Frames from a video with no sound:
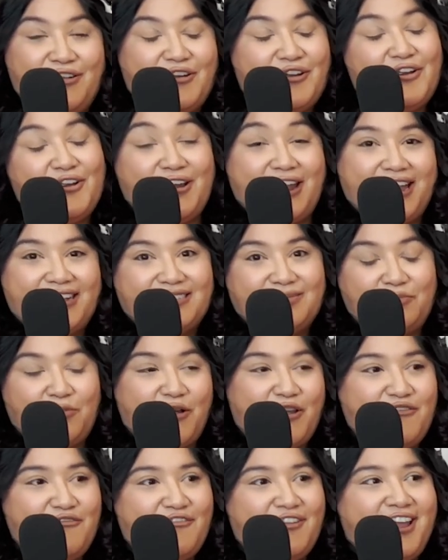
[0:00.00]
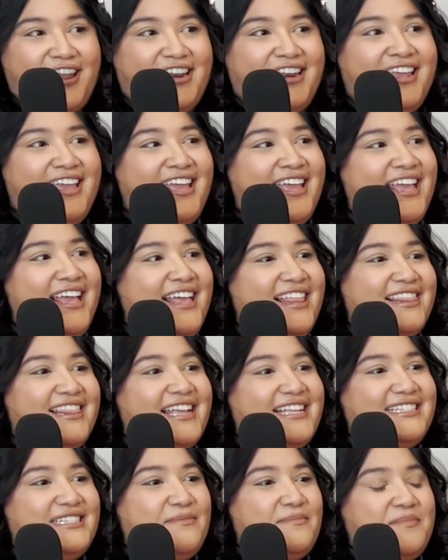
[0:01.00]
her ex-boyfriend,
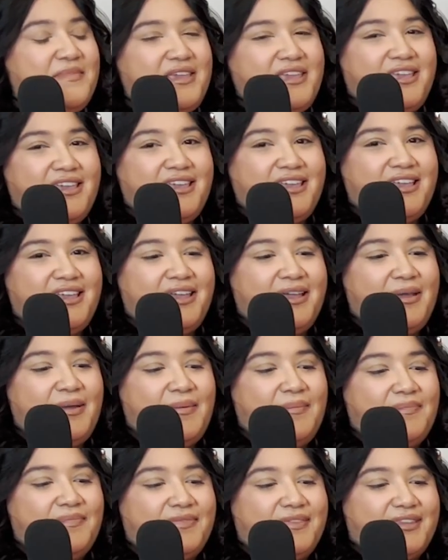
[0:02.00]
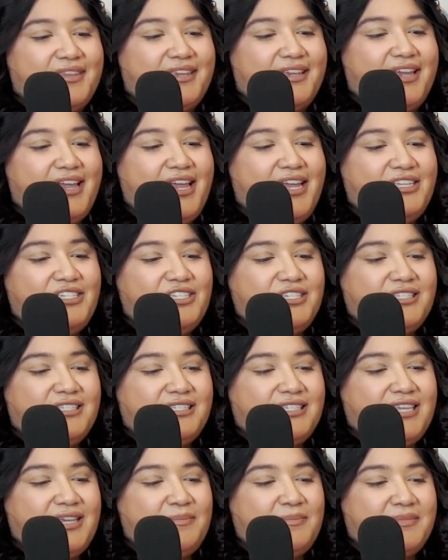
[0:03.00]
like, to me, it just
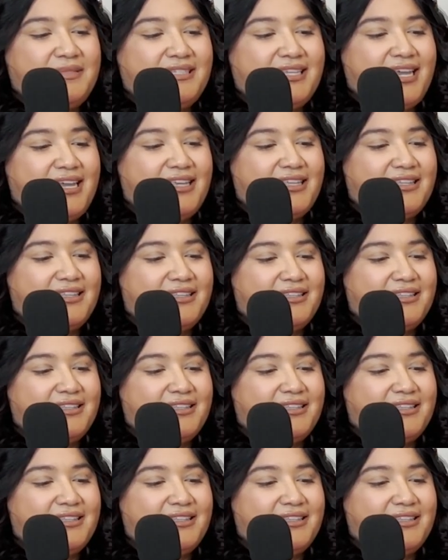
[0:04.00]
seems like